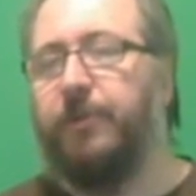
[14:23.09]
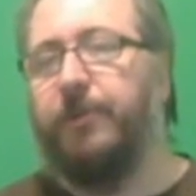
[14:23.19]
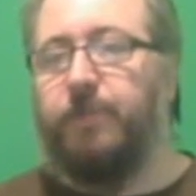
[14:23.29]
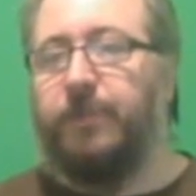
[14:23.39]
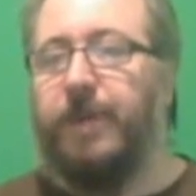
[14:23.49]

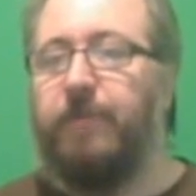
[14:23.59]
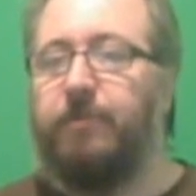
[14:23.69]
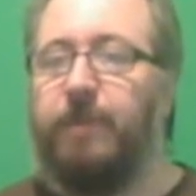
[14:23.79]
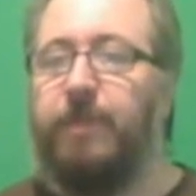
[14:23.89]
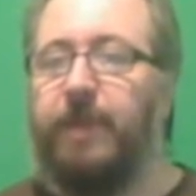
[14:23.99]
But that
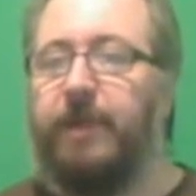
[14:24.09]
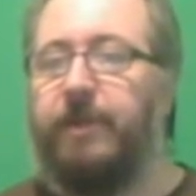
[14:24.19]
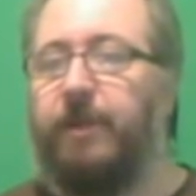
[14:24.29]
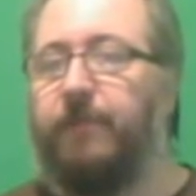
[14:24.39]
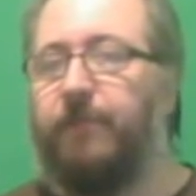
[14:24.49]
was my main
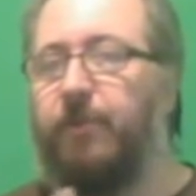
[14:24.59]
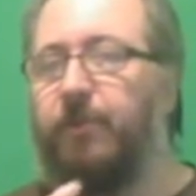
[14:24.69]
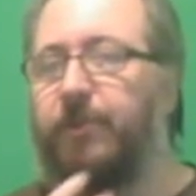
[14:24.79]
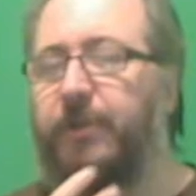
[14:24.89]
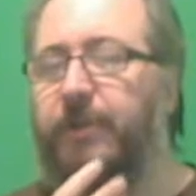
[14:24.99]
downfall
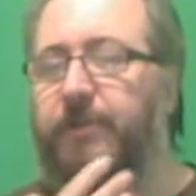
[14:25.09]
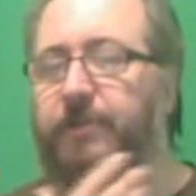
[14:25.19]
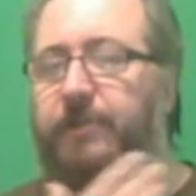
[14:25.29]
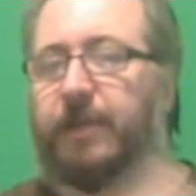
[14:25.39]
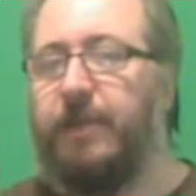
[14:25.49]
with it,
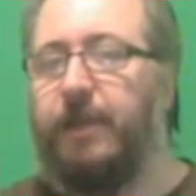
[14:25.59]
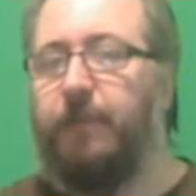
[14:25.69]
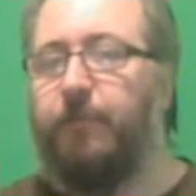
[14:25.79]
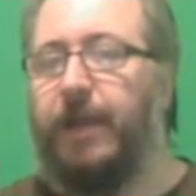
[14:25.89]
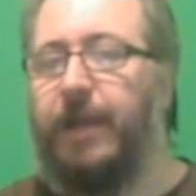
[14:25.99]
is they kind
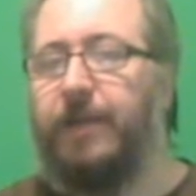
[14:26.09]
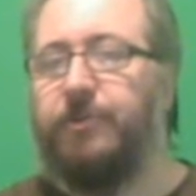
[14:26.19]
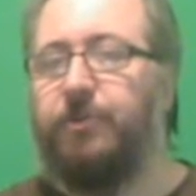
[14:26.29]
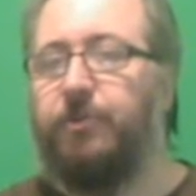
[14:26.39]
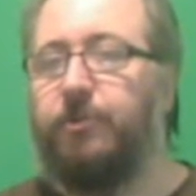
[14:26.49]
of
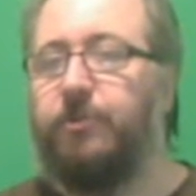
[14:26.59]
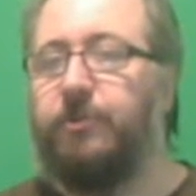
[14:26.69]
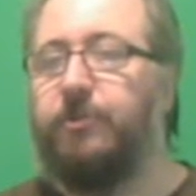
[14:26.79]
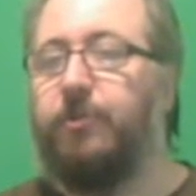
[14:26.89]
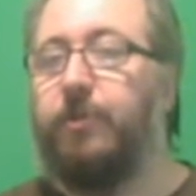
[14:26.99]
rehashed the origin
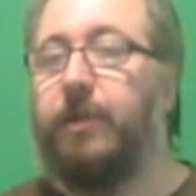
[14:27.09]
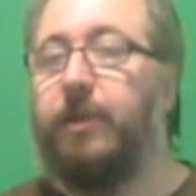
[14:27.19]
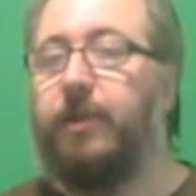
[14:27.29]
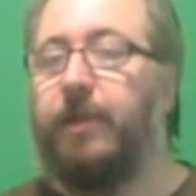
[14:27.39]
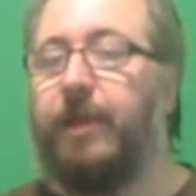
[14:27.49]
story,
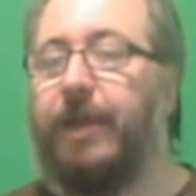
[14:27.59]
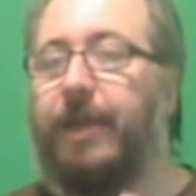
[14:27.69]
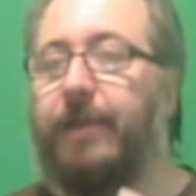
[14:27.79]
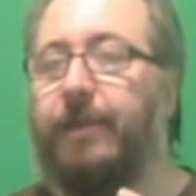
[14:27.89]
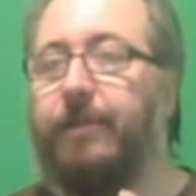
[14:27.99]

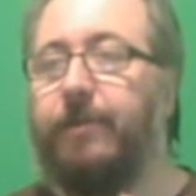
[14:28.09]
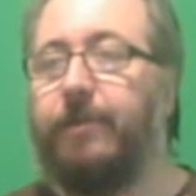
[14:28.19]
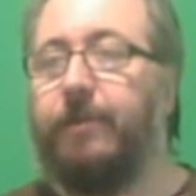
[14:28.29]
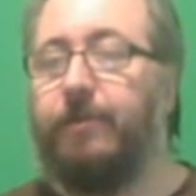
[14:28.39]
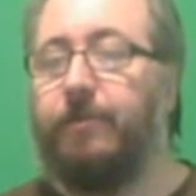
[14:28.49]
and
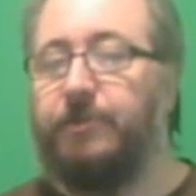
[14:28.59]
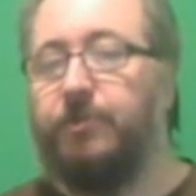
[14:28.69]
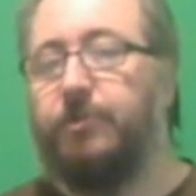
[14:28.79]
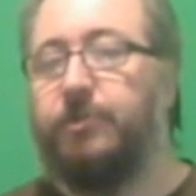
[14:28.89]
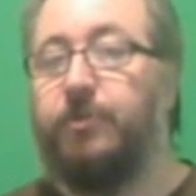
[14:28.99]
it was an
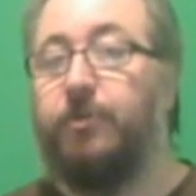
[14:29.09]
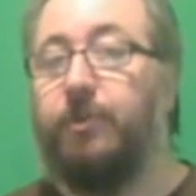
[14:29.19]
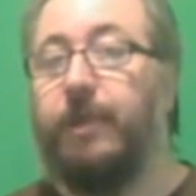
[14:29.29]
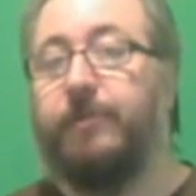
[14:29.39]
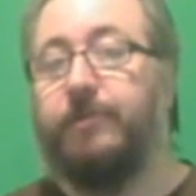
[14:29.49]
origin
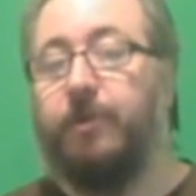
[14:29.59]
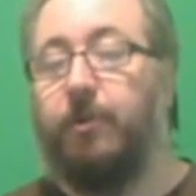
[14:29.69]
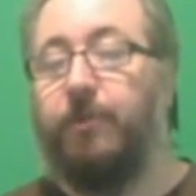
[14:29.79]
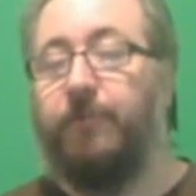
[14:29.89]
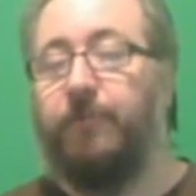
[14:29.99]
story I was
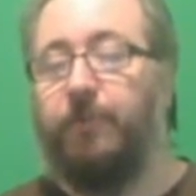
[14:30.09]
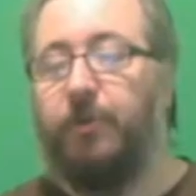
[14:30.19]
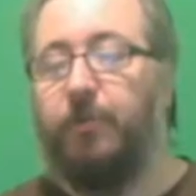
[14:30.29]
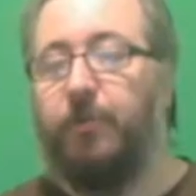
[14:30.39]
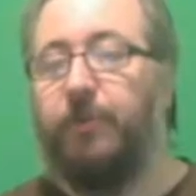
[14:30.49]
already
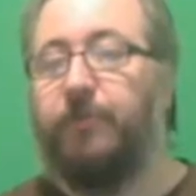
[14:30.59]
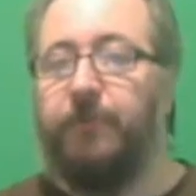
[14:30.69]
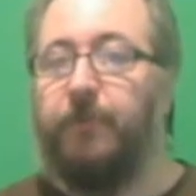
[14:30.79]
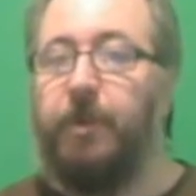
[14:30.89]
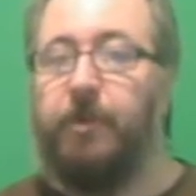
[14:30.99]
familiar with
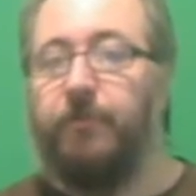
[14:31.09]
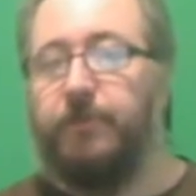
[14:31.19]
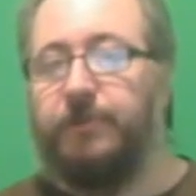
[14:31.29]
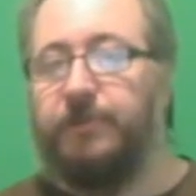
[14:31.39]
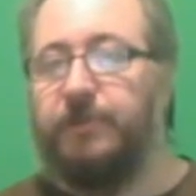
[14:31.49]
from other
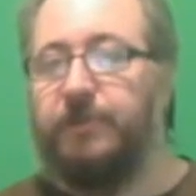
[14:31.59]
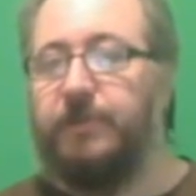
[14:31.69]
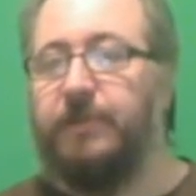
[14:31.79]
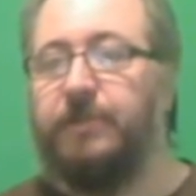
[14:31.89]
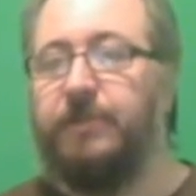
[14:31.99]

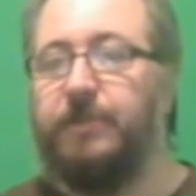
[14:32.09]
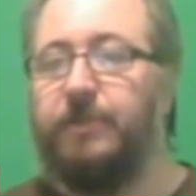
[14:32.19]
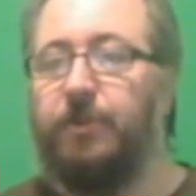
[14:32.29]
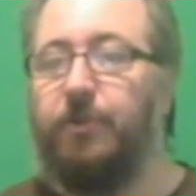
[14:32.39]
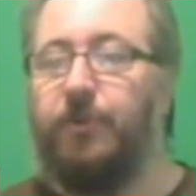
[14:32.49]
instances.
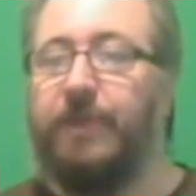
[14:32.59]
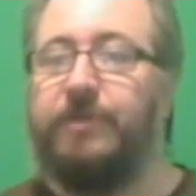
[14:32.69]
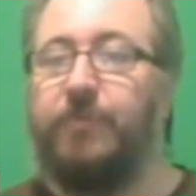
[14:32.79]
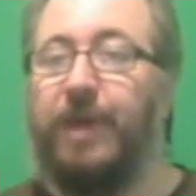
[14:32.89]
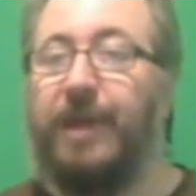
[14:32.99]
So
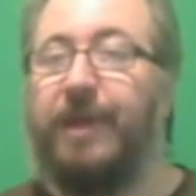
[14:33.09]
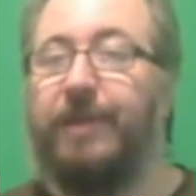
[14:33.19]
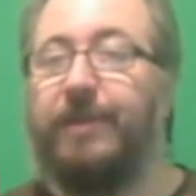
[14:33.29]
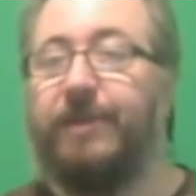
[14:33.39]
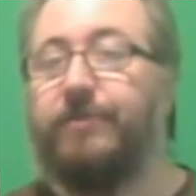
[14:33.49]
that's
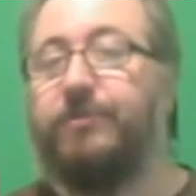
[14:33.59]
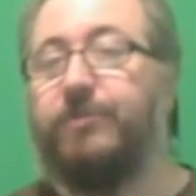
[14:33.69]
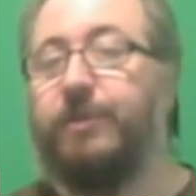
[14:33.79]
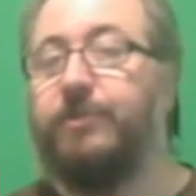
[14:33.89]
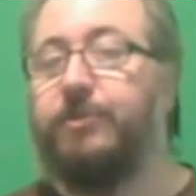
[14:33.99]
why Doctor
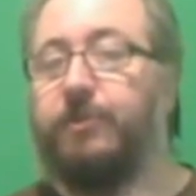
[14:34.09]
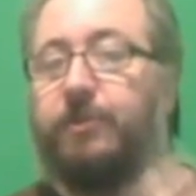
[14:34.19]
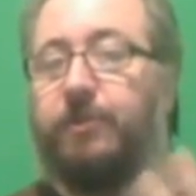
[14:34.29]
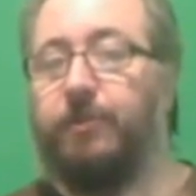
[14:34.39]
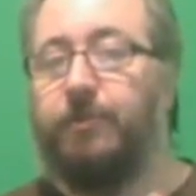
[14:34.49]
Strange
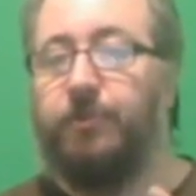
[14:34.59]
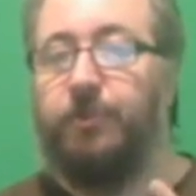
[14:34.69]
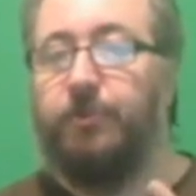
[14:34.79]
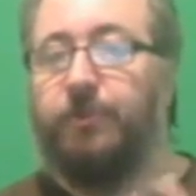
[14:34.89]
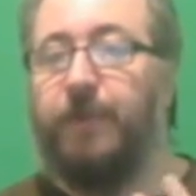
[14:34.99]
took the number
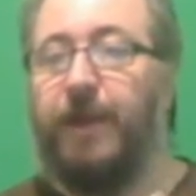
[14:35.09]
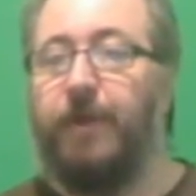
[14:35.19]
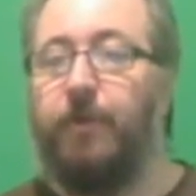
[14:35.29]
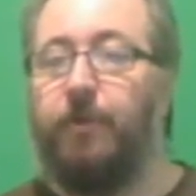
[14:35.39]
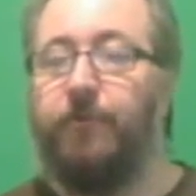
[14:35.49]
2
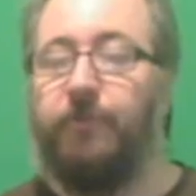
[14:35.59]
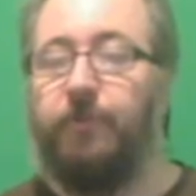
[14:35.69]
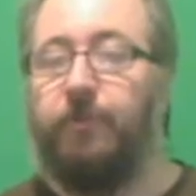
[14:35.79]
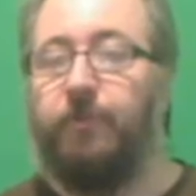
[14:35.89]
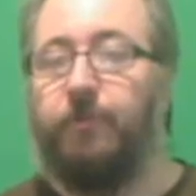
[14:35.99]
spot
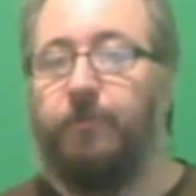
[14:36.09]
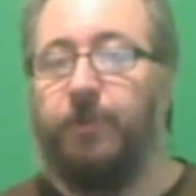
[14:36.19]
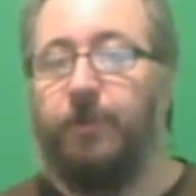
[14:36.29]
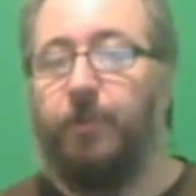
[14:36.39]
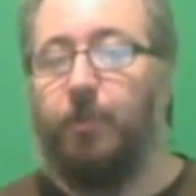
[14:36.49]
over
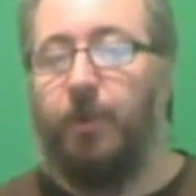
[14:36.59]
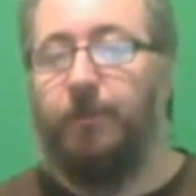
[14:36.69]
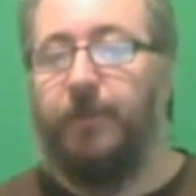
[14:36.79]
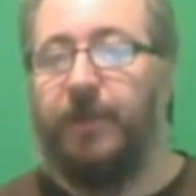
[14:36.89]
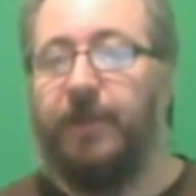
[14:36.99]
the number
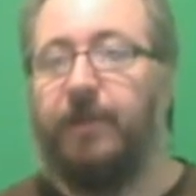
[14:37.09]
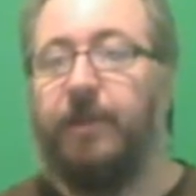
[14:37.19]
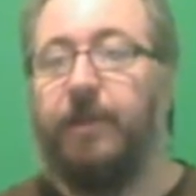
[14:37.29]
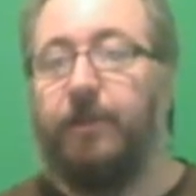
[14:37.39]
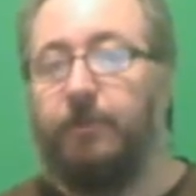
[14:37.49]
1 pick,
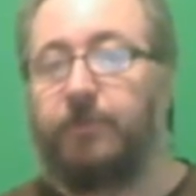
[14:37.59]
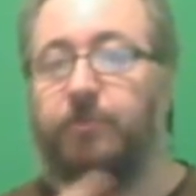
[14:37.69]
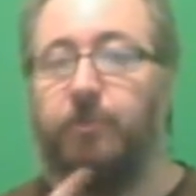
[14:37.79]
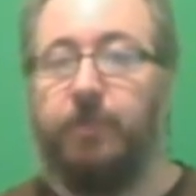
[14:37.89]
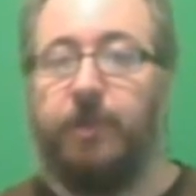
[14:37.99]
which
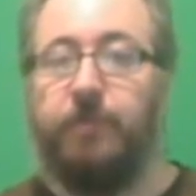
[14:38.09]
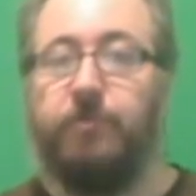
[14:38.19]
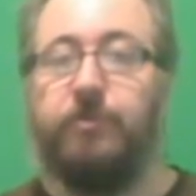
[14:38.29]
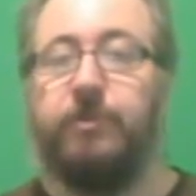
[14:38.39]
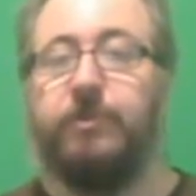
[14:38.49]
we will get
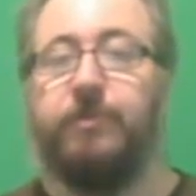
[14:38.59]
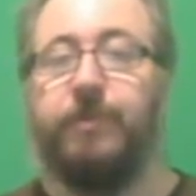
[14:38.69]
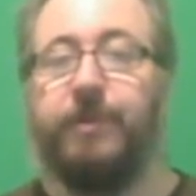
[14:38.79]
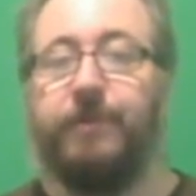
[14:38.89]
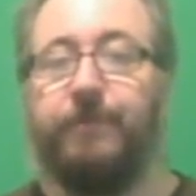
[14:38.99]
to in just a
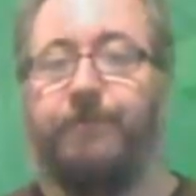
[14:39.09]
minute.